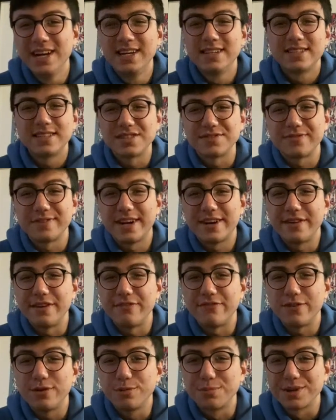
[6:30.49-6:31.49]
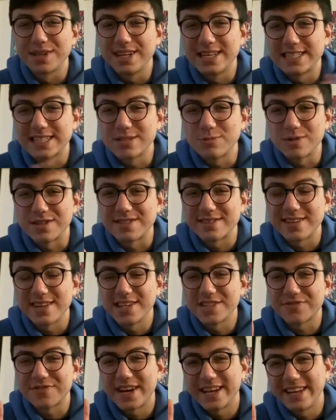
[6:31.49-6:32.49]
there's very few places with
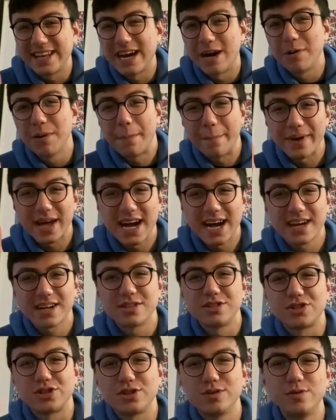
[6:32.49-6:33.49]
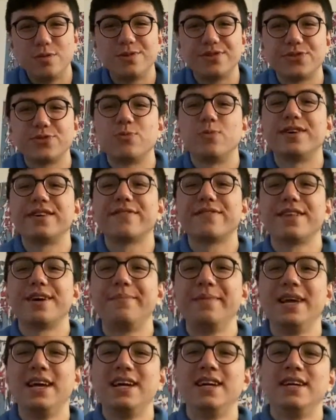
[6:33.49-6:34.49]
sales right now, and Packer Shoes is one of them.